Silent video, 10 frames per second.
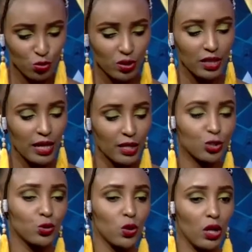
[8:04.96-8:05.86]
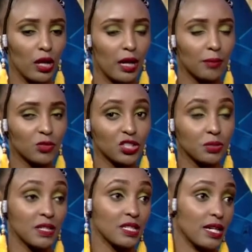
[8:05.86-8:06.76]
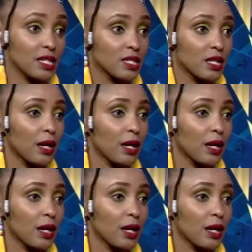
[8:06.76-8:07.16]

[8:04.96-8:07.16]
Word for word: to the actual treatment that